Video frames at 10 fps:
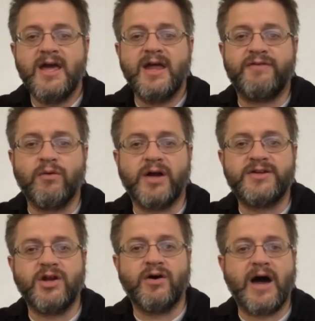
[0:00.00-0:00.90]
If you want to
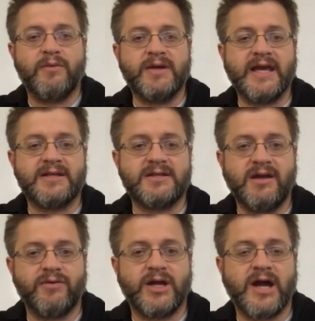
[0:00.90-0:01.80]
know how we
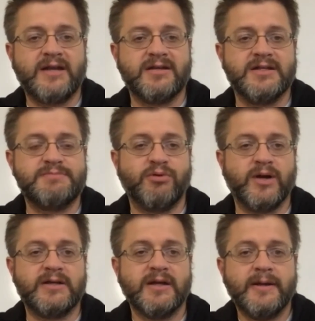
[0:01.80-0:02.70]
got to this
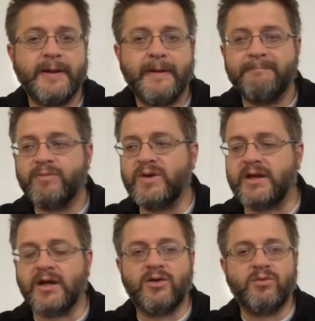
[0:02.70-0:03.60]
point, we
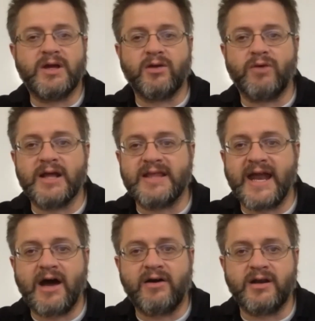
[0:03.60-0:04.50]
can write that
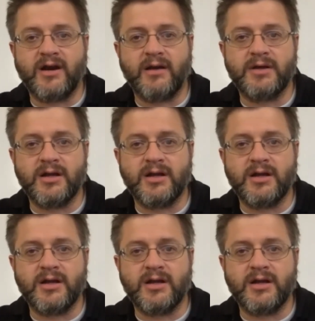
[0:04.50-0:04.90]
out here.